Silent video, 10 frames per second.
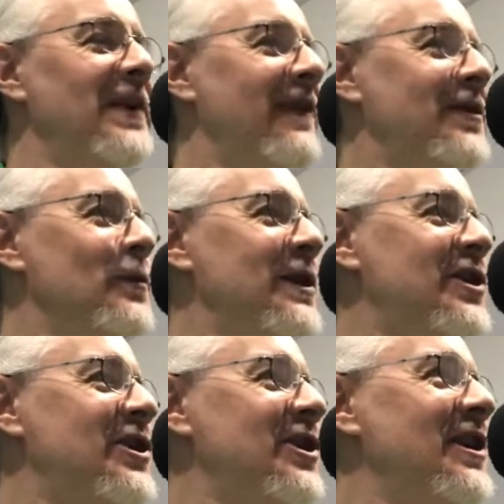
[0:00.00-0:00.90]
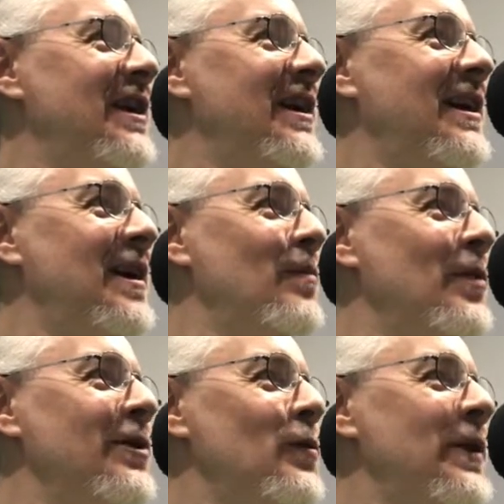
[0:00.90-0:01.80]
After which,
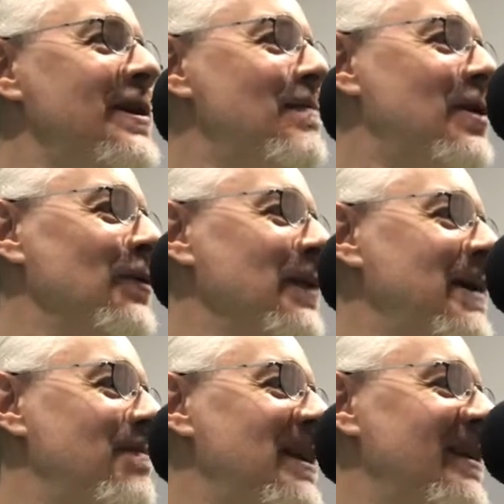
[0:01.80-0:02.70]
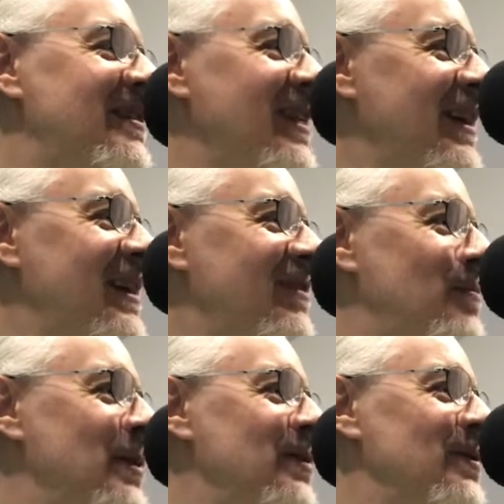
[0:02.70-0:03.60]
Brother William Kareem, the executive
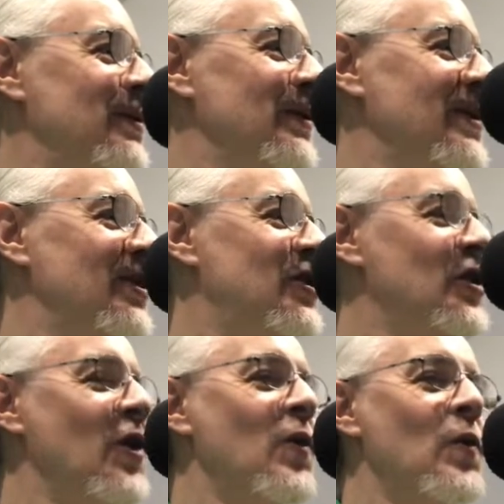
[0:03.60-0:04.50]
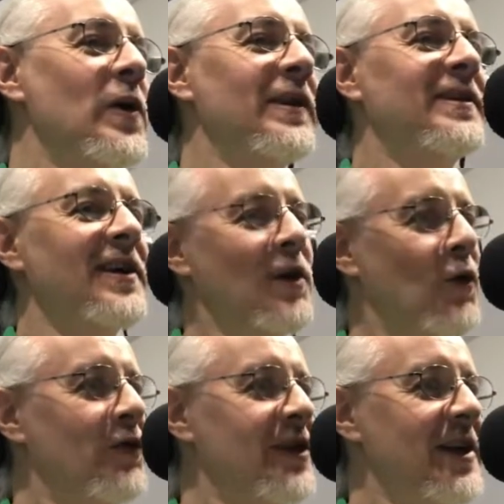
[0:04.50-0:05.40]
producer of this show, will take
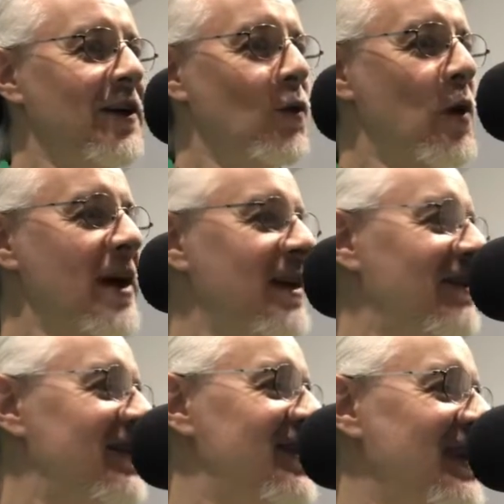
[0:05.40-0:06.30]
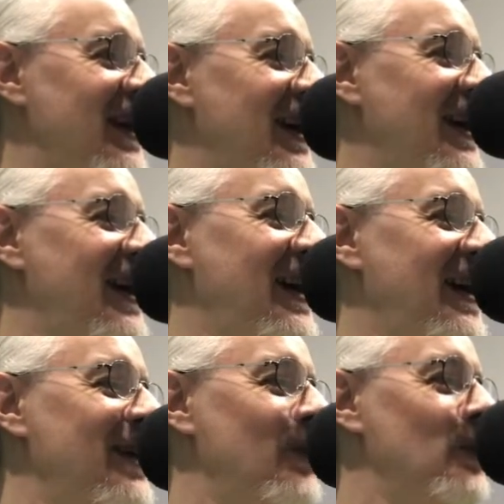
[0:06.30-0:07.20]
over the airwaves.
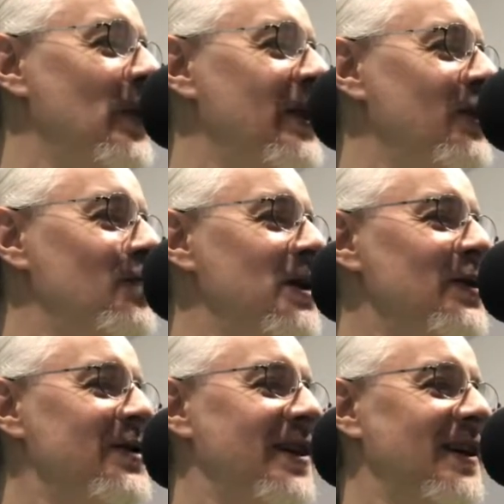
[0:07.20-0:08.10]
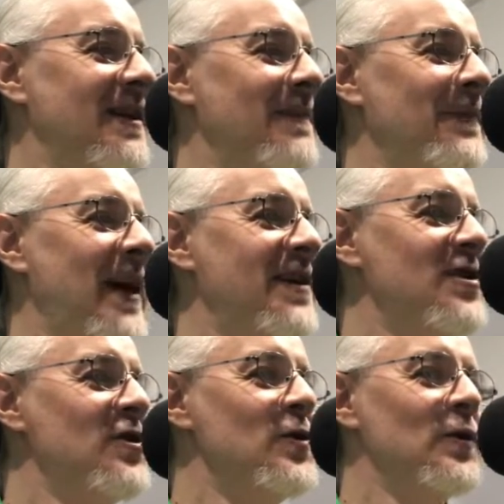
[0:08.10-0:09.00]
And he will bring you music
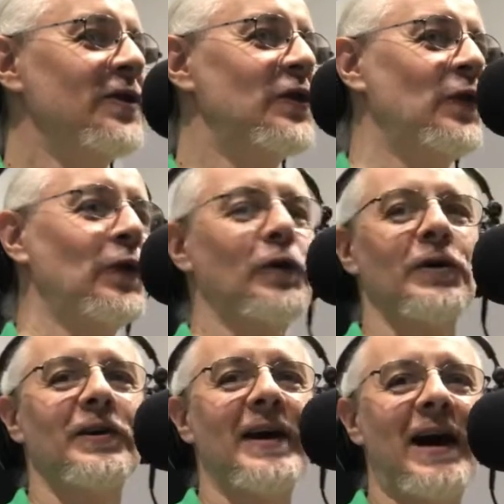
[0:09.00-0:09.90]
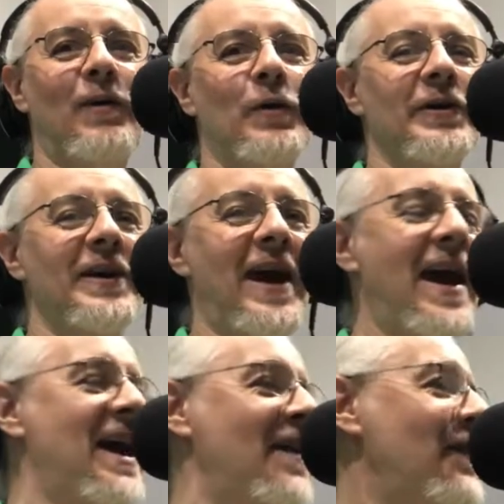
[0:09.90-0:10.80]
and news for an hour and a
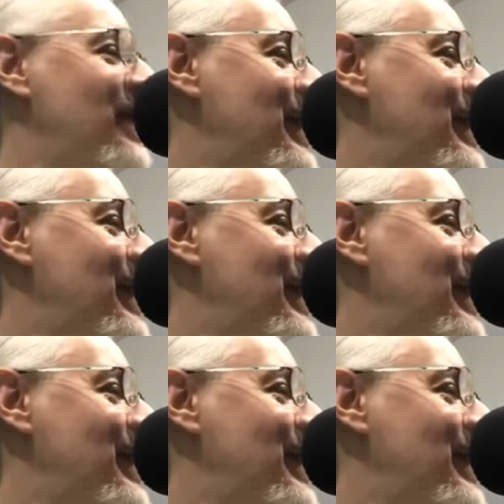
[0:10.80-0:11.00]
half.